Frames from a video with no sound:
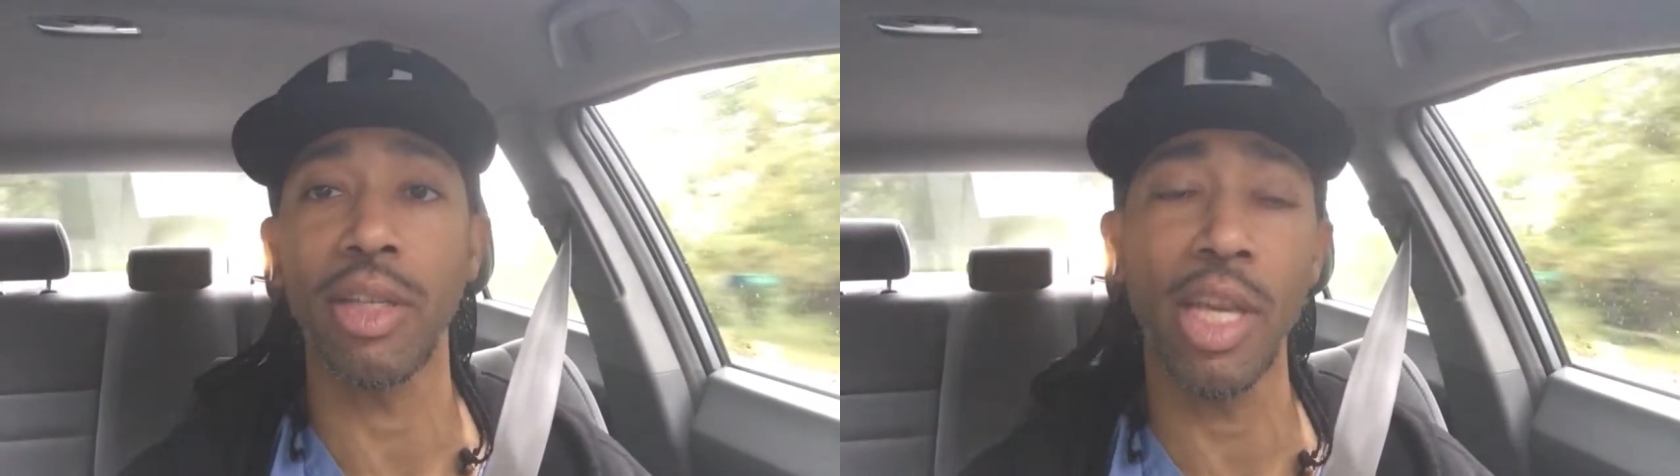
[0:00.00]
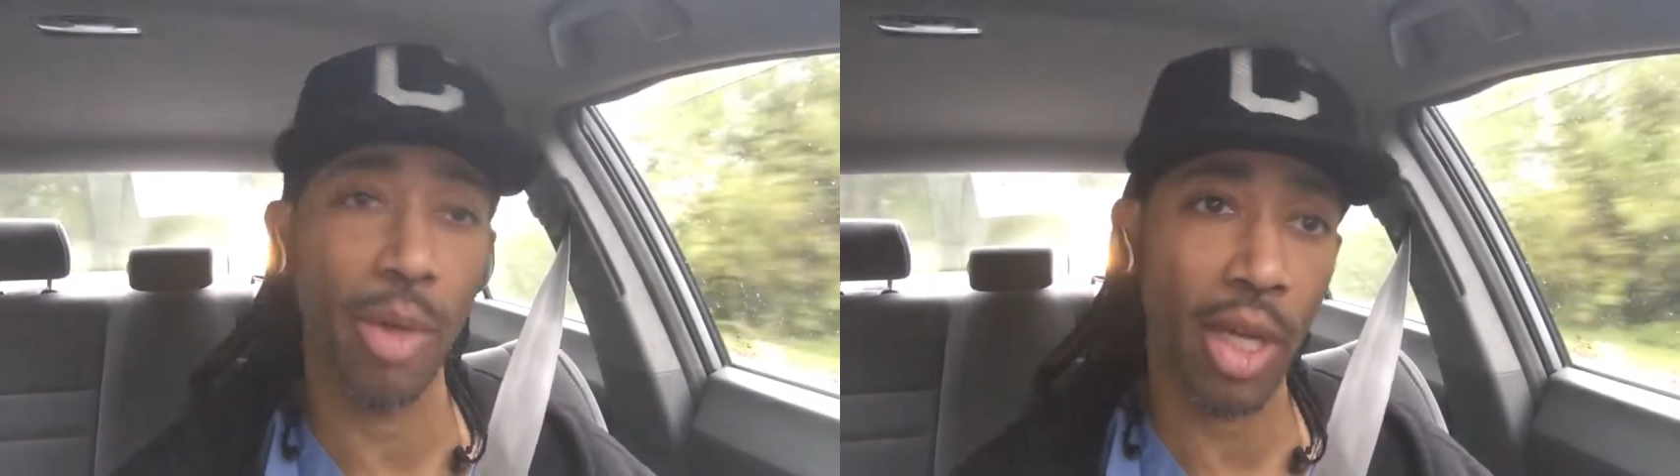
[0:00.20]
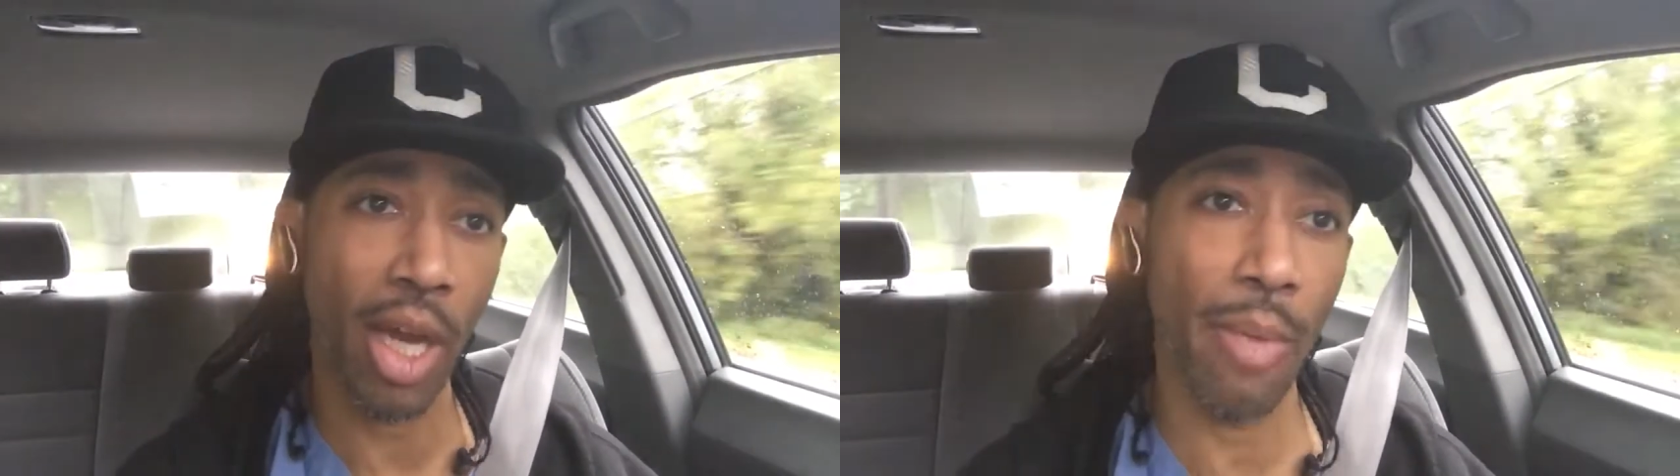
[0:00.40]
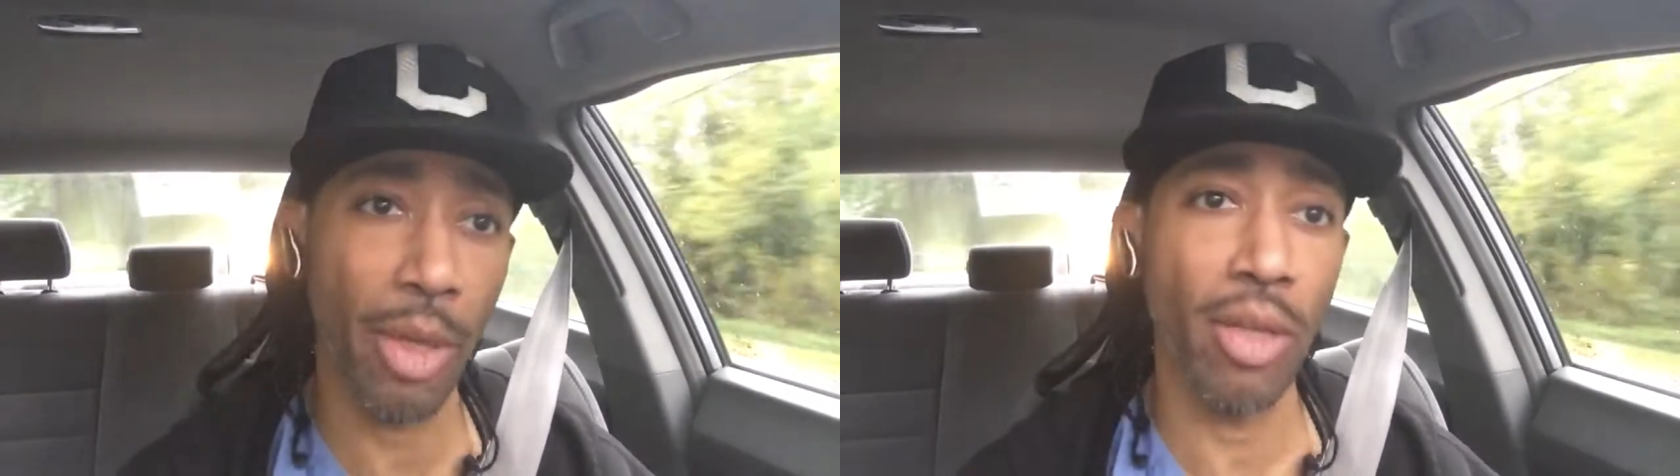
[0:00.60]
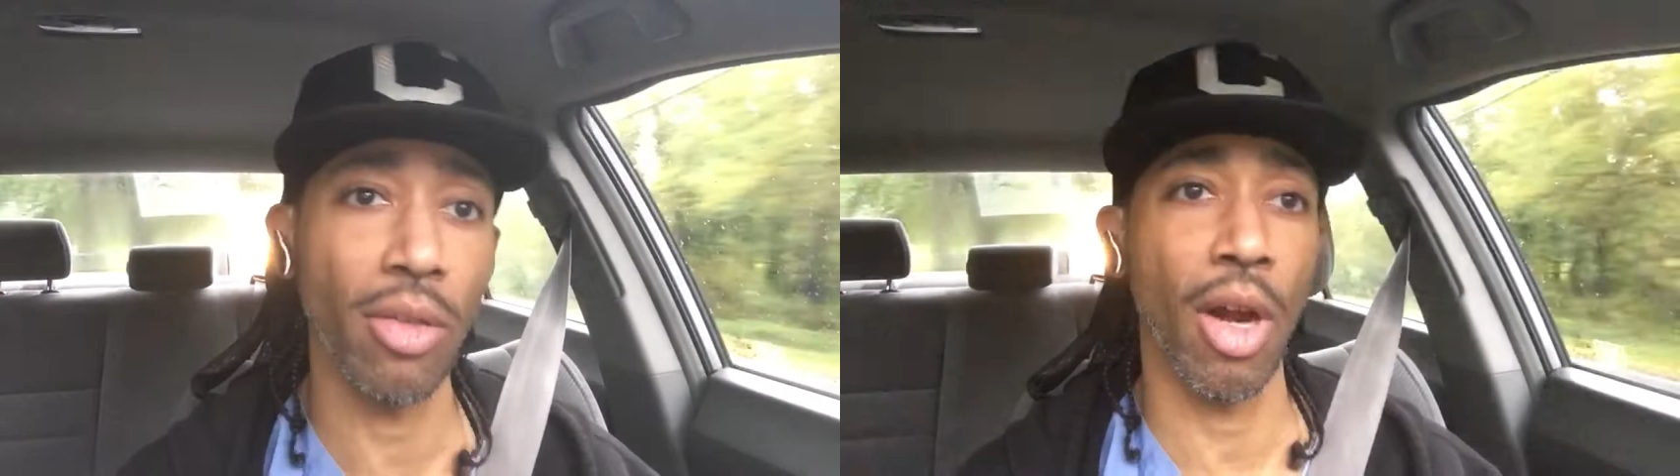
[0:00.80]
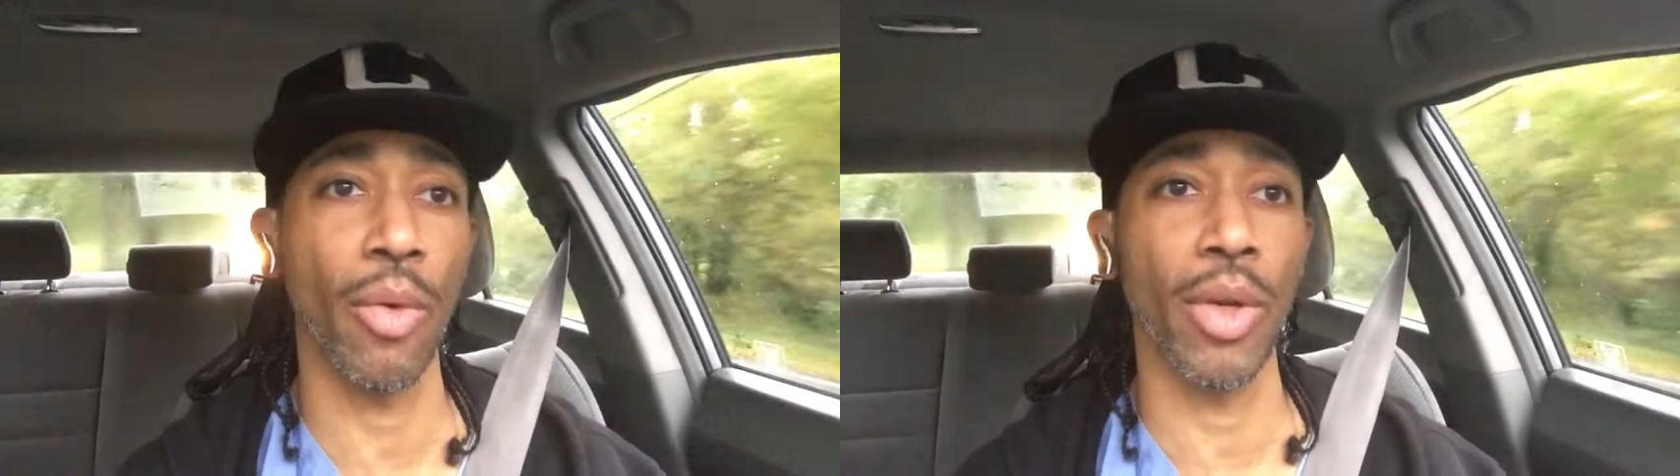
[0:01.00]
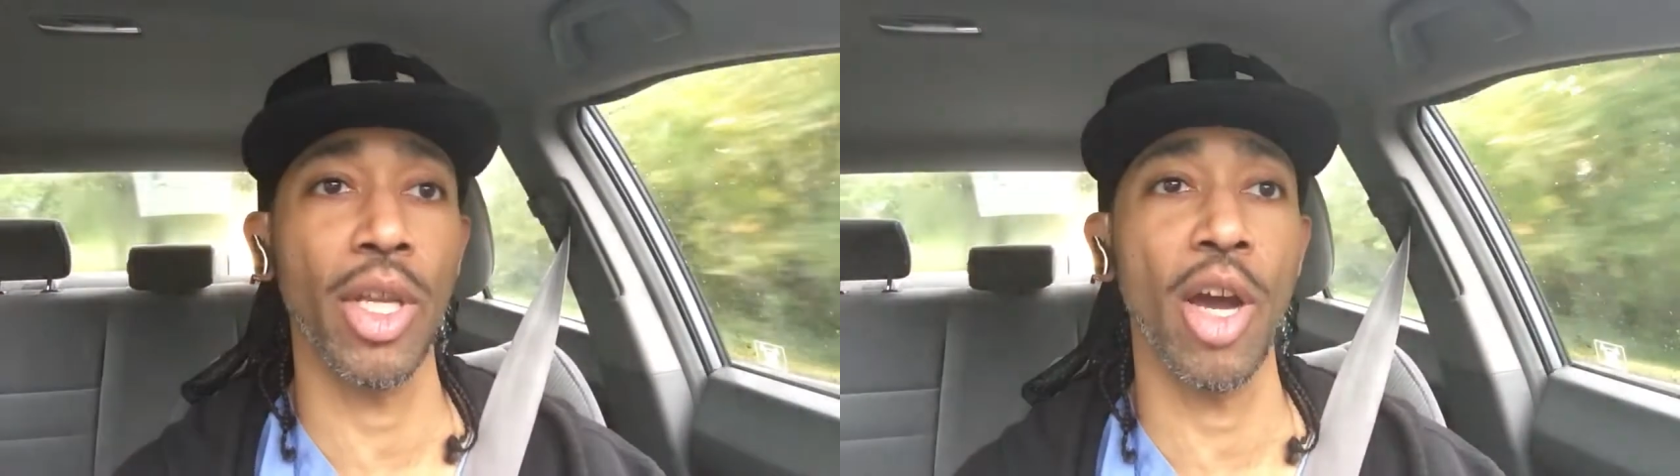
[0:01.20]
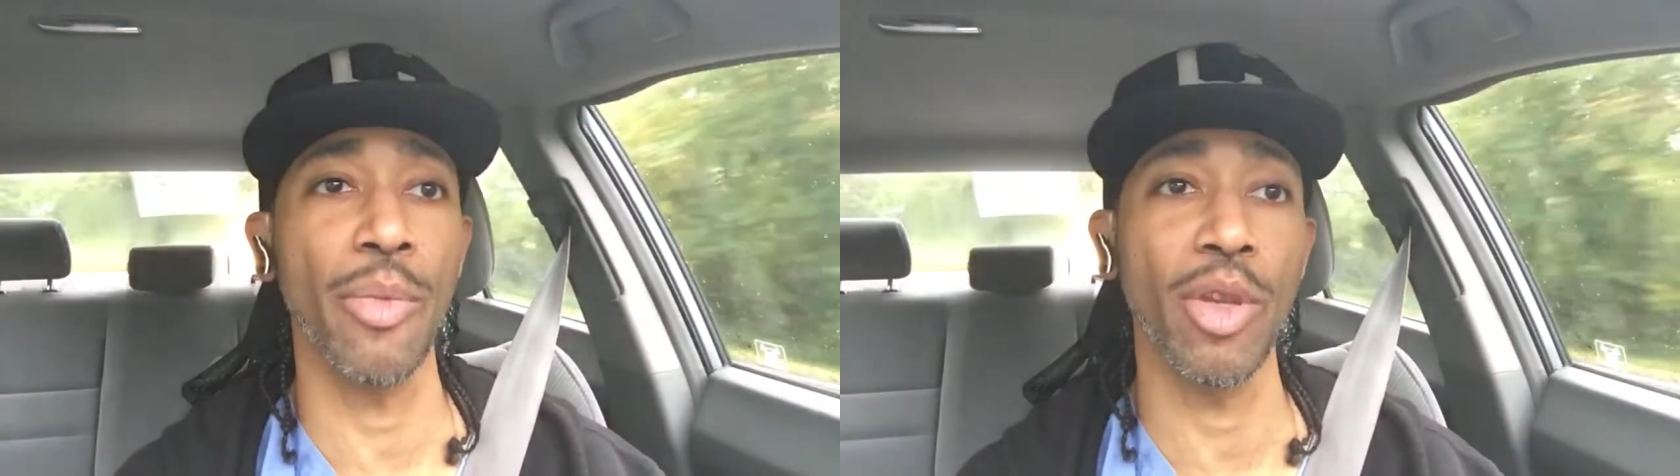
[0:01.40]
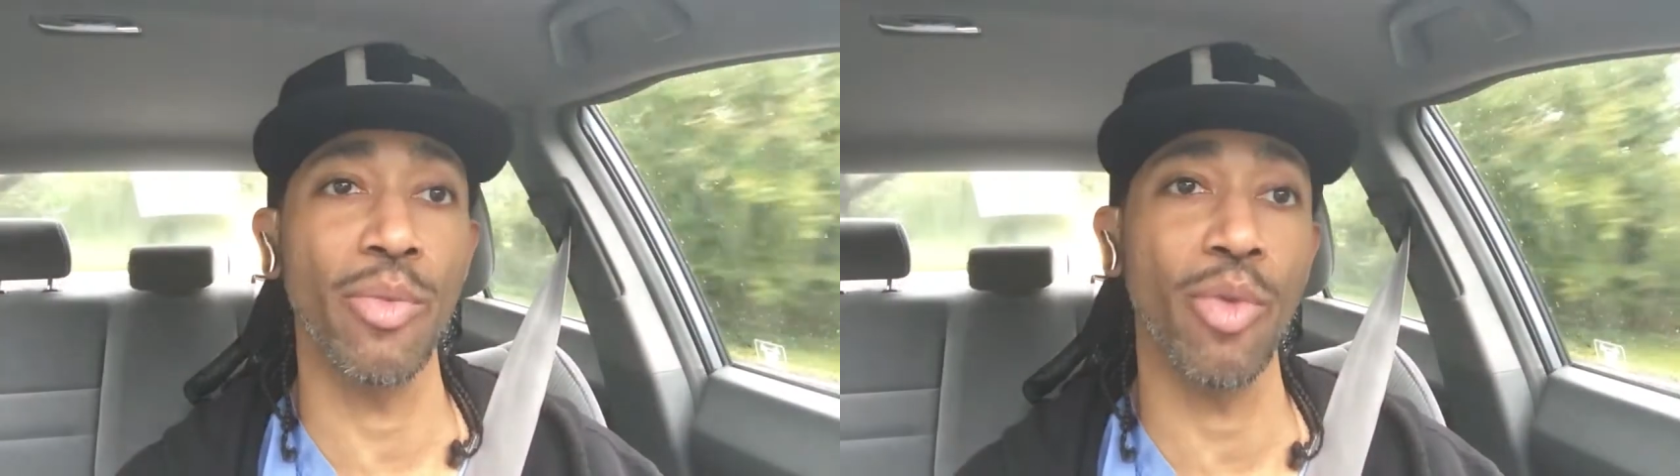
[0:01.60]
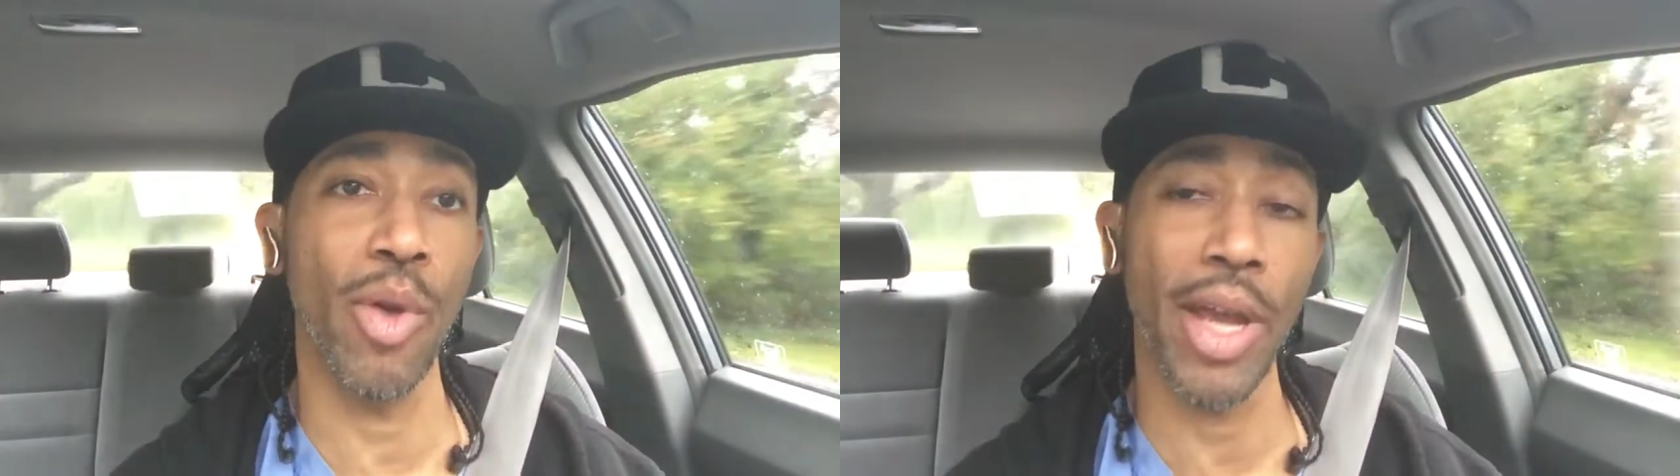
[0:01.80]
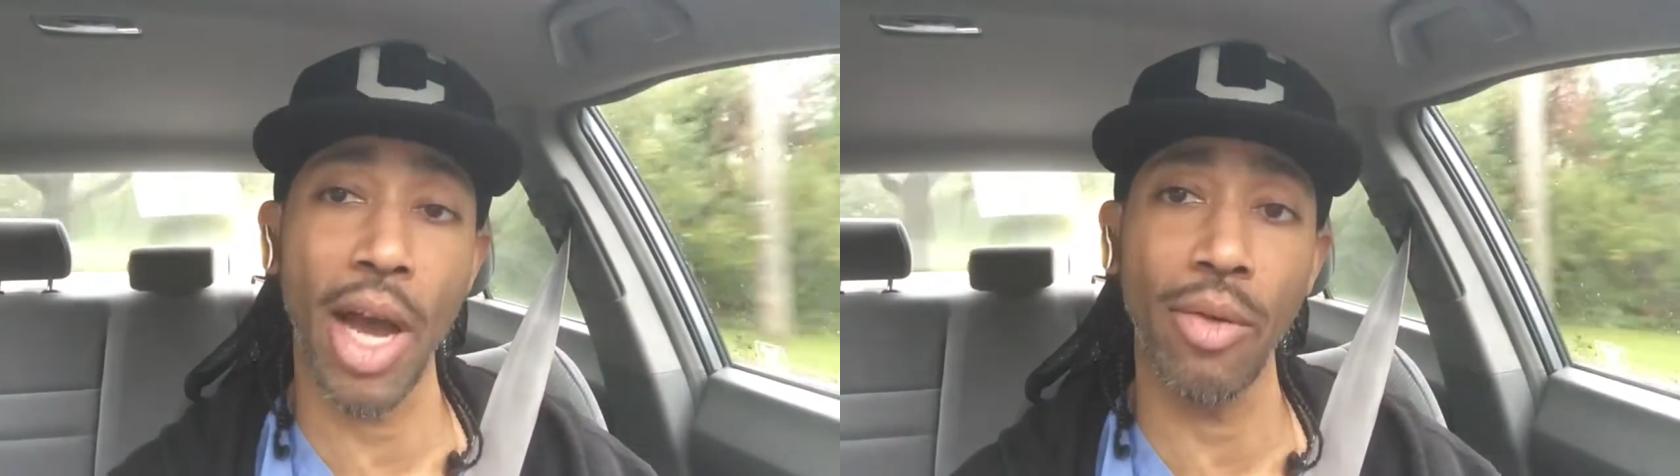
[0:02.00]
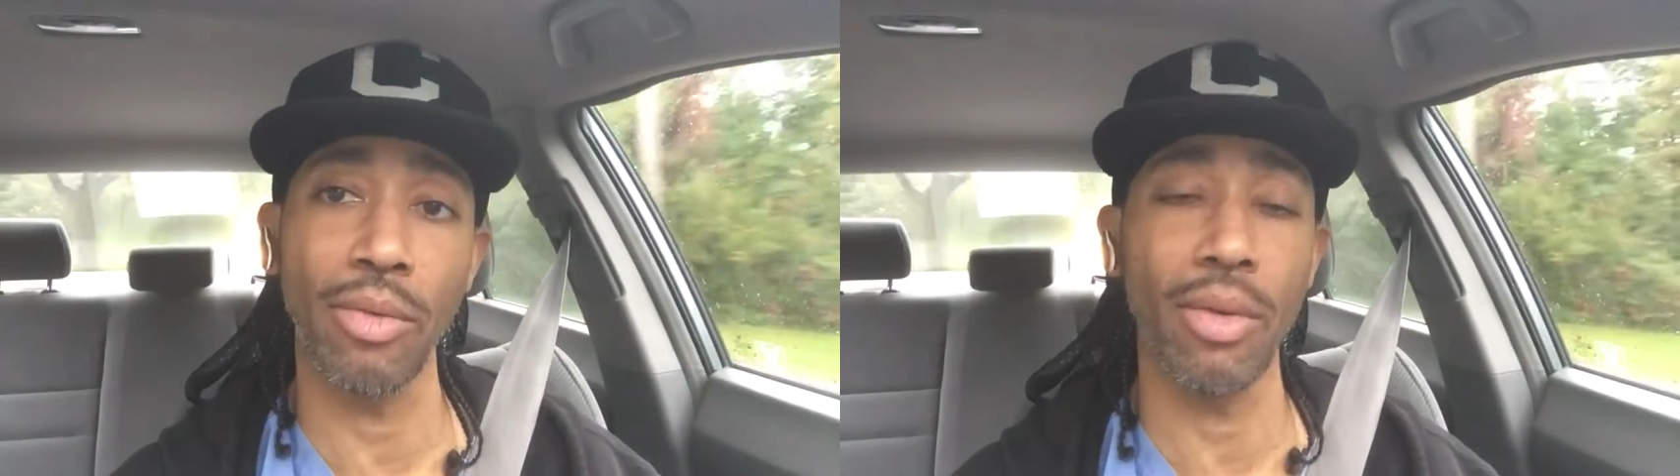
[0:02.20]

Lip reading: Keep it coming. Y'all really helping your boy out.